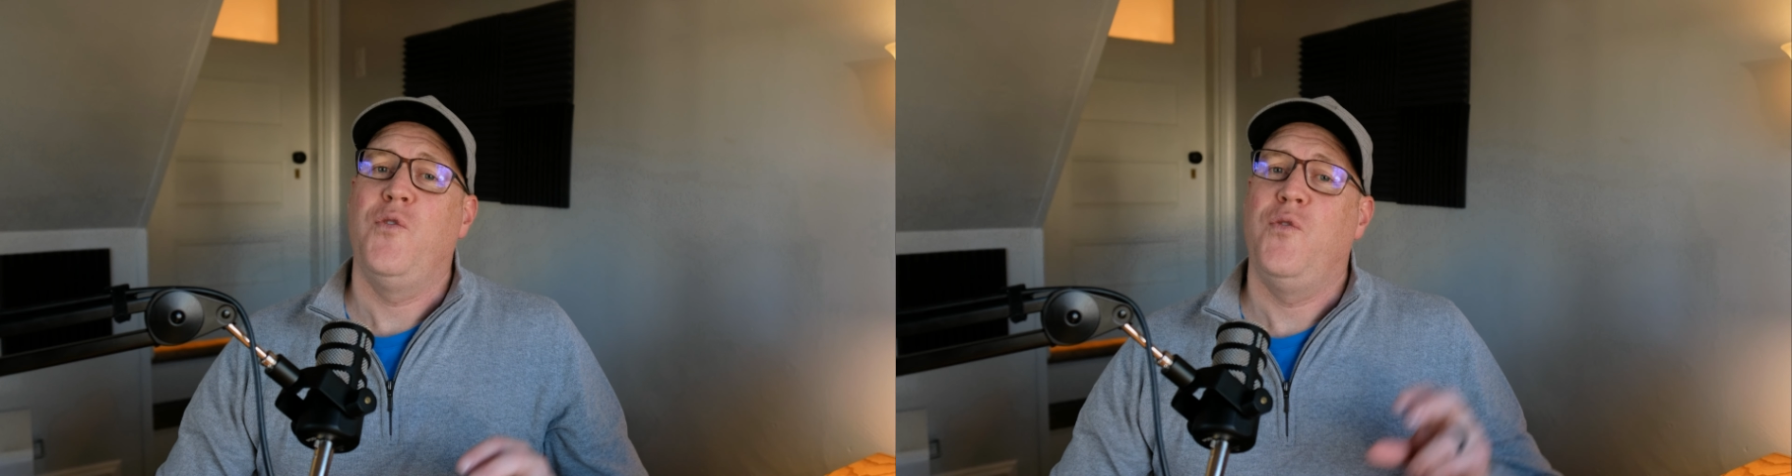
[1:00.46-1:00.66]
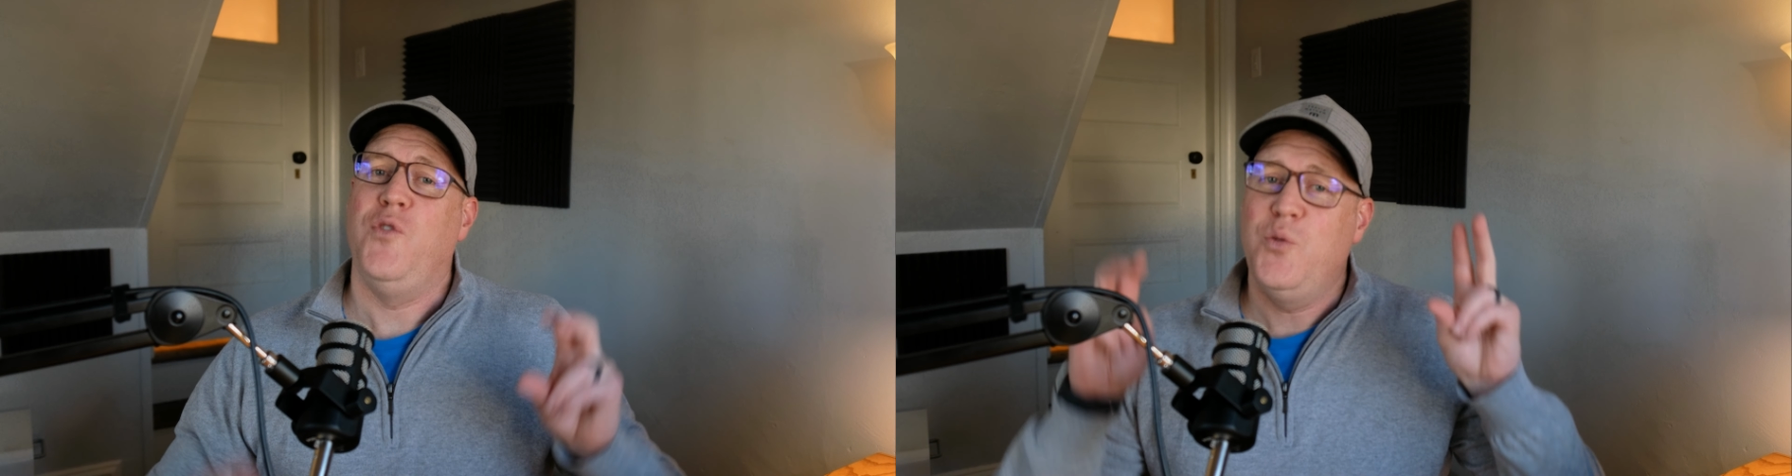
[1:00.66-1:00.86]

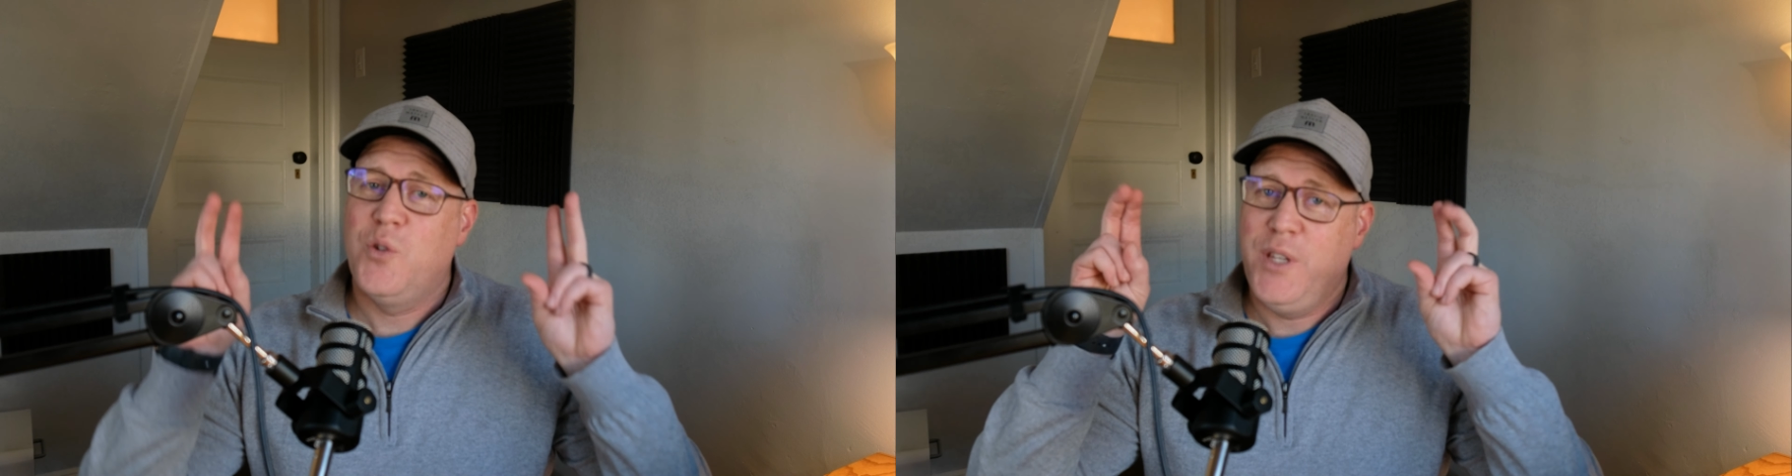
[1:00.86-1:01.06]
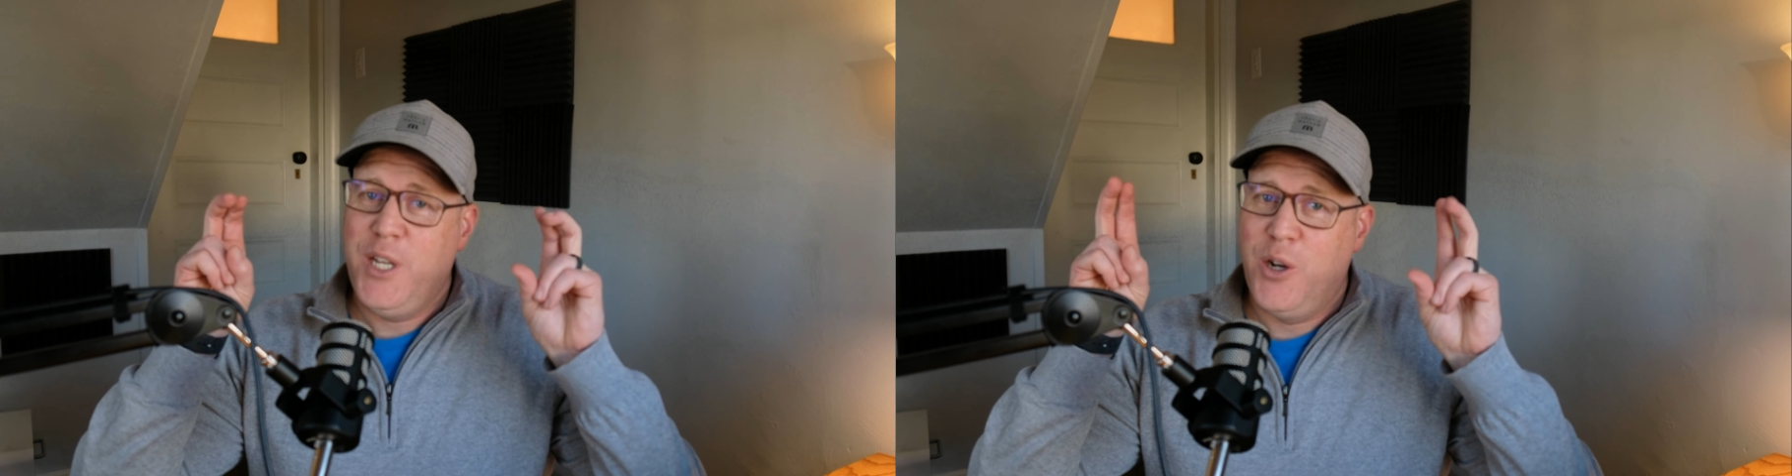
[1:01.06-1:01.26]

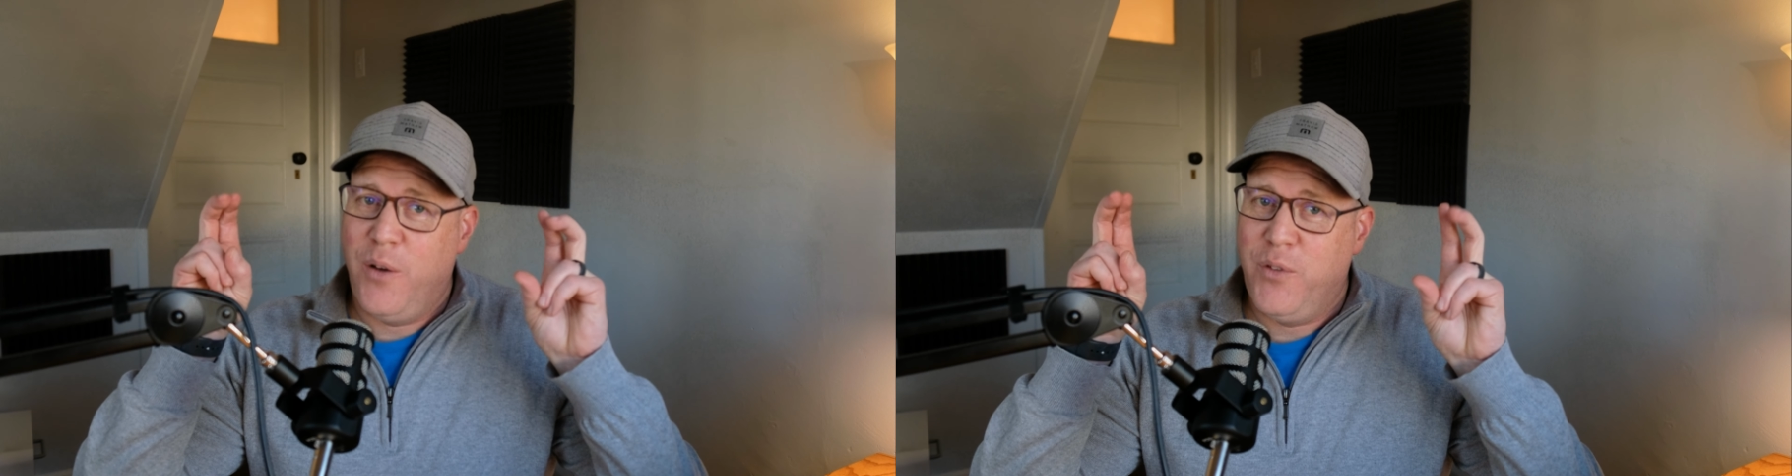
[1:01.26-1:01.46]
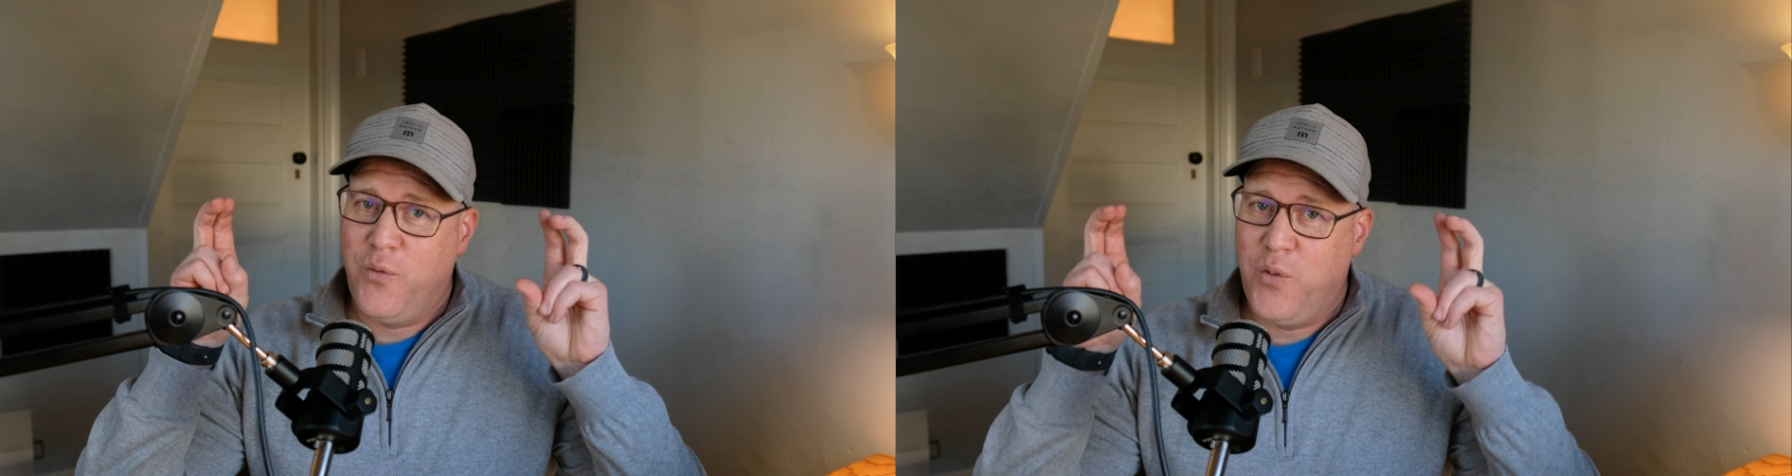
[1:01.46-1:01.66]
future leader
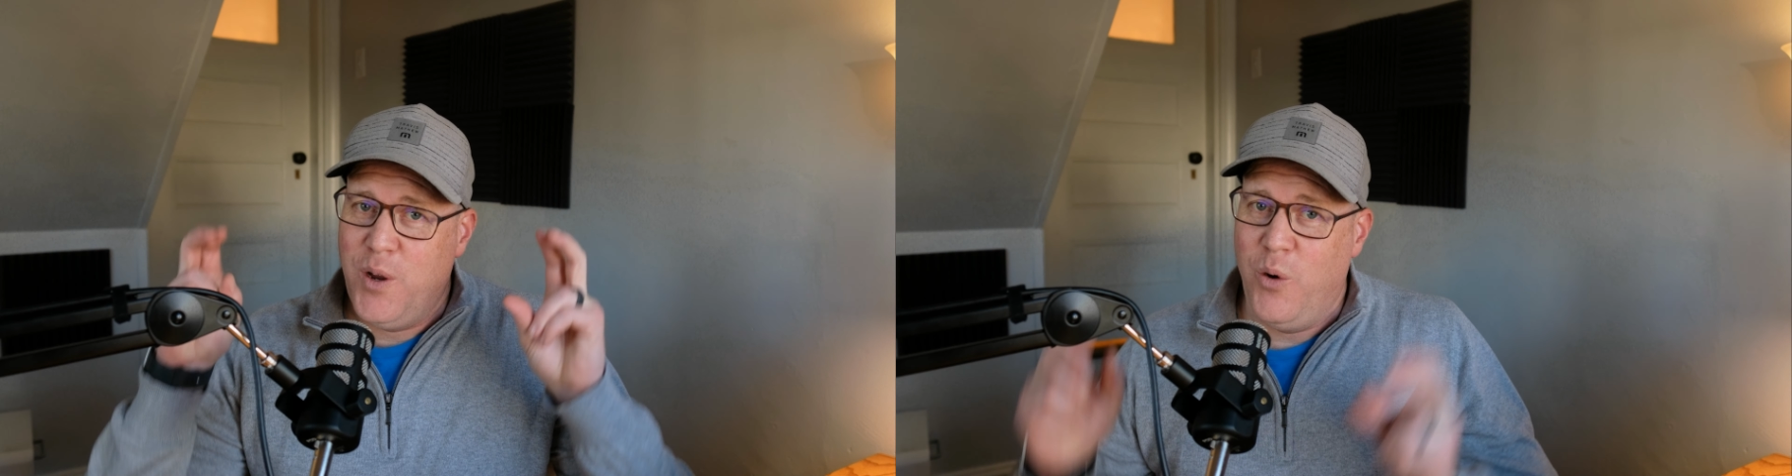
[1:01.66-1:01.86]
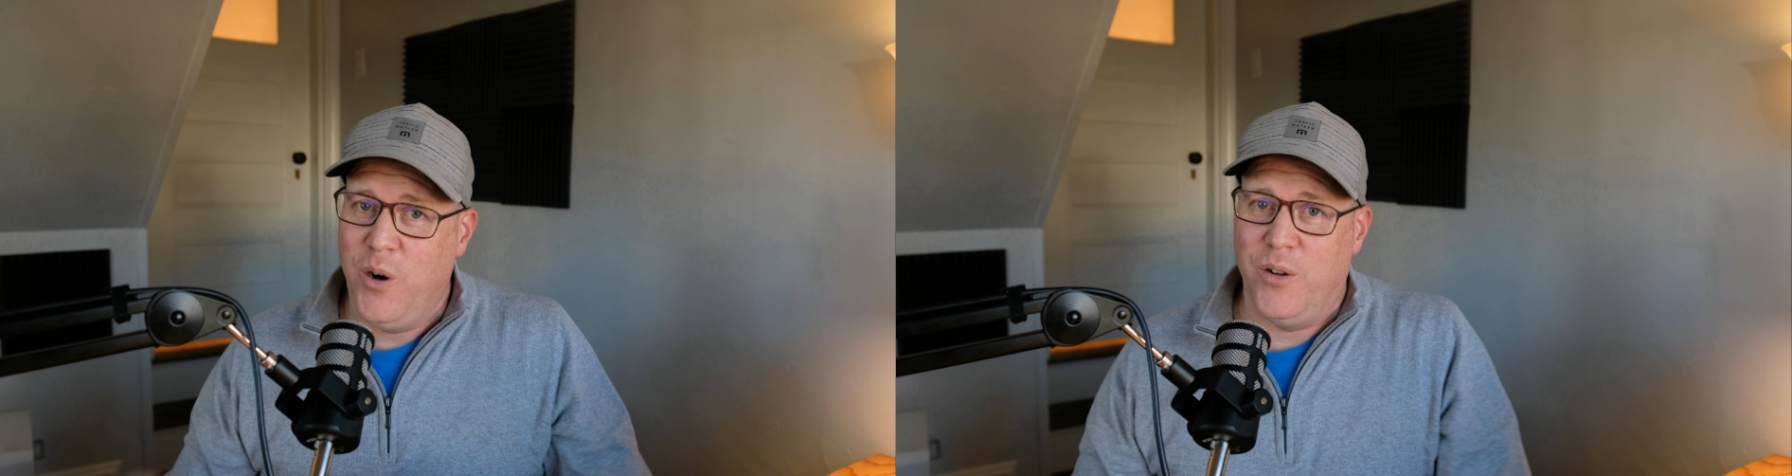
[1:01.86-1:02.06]
of the free
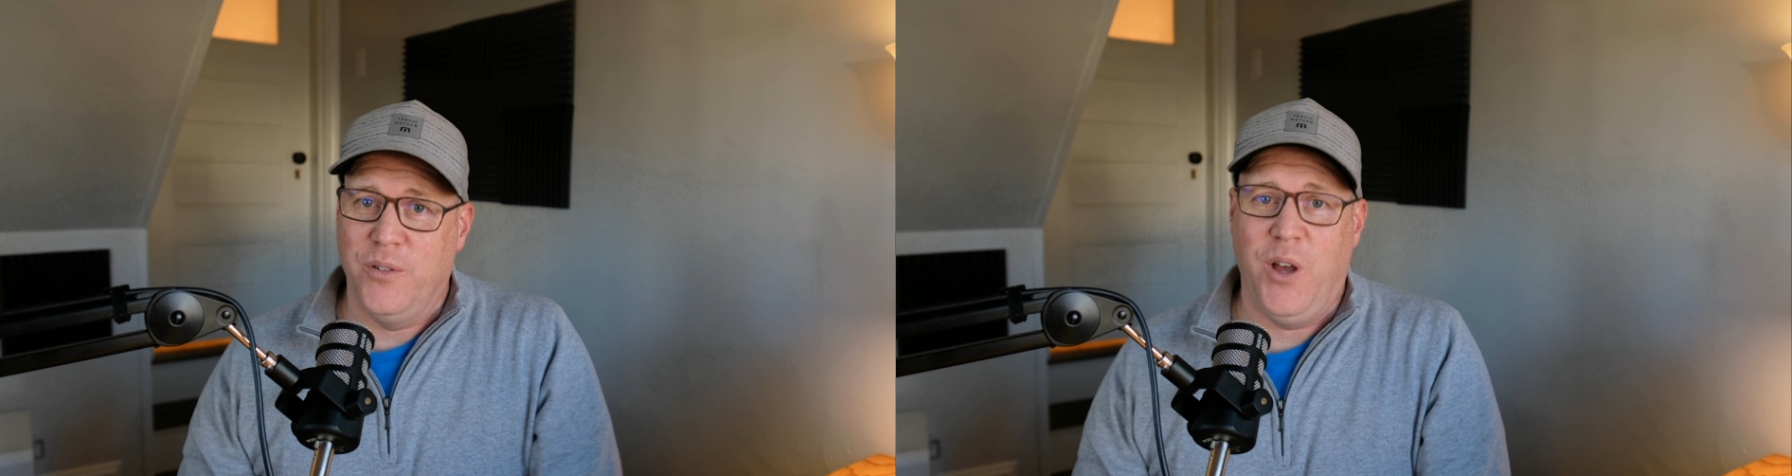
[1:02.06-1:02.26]
world